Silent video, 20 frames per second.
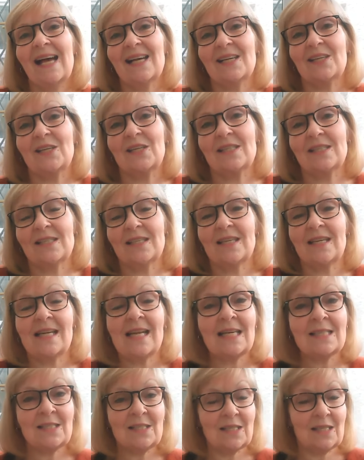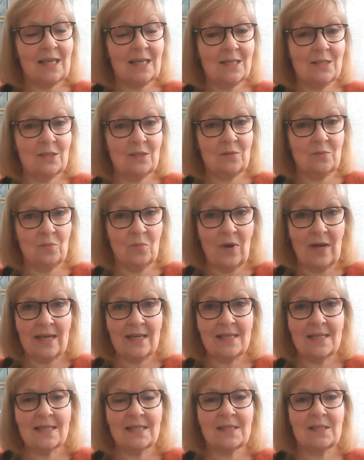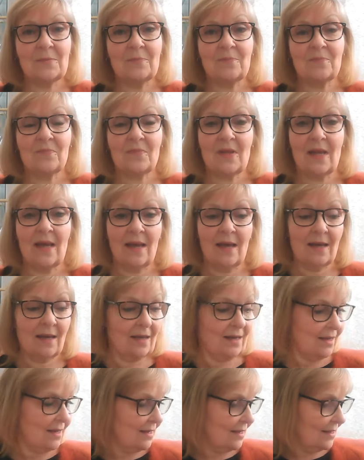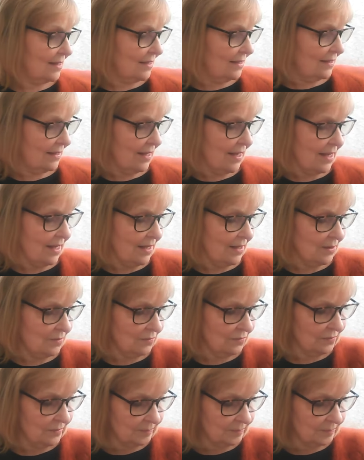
It's an elasticated waist. I have